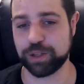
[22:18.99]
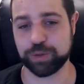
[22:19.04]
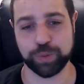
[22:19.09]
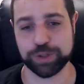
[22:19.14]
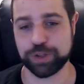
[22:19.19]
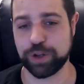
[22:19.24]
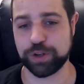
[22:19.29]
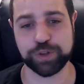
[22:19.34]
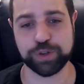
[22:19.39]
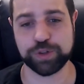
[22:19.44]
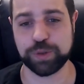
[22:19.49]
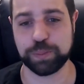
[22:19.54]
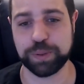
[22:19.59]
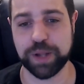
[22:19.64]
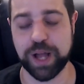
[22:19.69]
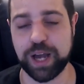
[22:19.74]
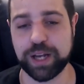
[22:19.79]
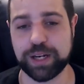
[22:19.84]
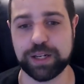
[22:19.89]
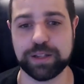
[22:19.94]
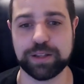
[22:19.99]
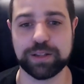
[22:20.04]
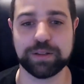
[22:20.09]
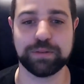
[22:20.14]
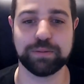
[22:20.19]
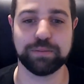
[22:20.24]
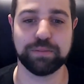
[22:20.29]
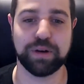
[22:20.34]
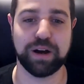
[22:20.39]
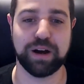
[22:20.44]
It was also supplied
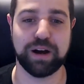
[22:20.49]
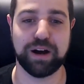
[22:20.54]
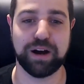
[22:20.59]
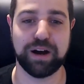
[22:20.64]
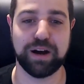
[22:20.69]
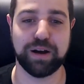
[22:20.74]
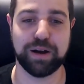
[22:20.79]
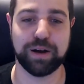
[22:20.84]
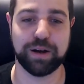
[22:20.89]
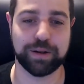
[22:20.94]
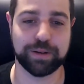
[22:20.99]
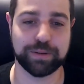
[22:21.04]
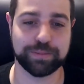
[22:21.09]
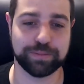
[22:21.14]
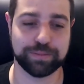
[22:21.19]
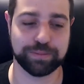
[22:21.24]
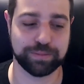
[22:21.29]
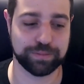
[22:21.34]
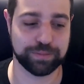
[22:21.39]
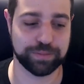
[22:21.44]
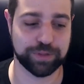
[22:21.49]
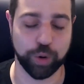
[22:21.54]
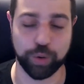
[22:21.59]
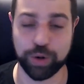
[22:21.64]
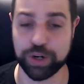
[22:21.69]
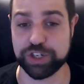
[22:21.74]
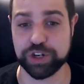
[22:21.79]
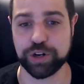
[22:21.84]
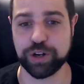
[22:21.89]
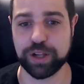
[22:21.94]
in the
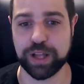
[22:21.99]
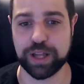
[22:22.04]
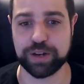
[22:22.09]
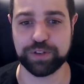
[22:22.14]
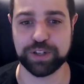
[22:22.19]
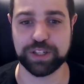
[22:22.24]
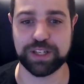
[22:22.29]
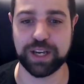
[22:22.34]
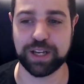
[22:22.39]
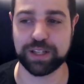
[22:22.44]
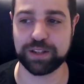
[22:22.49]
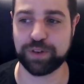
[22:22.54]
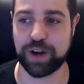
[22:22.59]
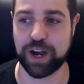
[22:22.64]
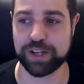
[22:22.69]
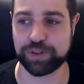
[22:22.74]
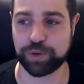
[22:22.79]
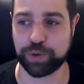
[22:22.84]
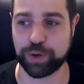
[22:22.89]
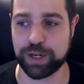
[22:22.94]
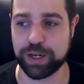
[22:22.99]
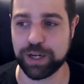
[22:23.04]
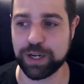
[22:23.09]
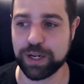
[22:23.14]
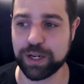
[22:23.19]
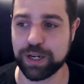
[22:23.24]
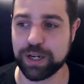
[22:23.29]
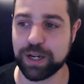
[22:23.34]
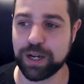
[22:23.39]
original NVD advisory,